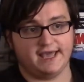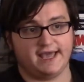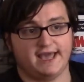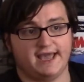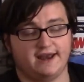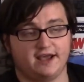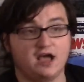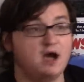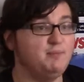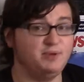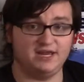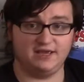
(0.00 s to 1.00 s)
And
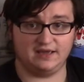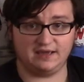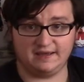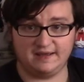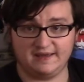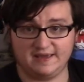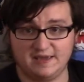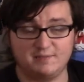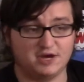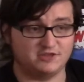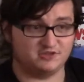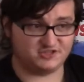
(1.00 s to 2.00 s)
accompanying
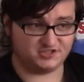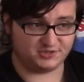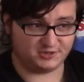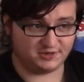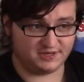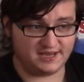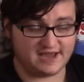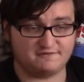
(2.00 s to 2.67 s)
him on this journey,